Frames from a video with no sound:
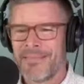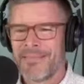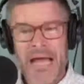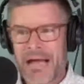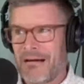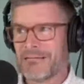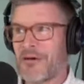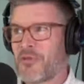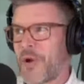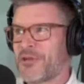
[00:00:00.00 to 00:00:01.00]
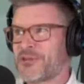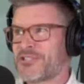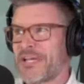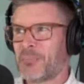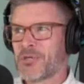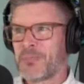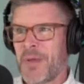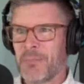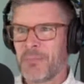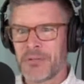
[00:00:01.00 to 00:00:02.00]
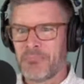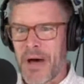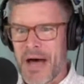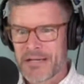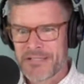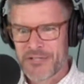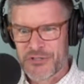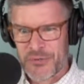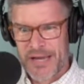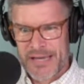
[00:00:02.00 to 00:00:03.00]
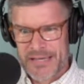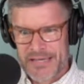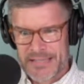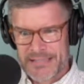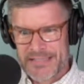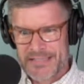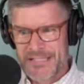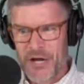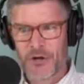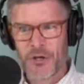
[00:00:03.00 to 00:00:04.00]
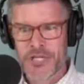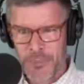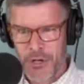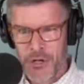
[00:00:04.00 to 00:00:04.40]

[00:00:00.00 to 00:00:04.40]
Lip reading: I love the way you say it puts people in boxes, right? It's stereotypical.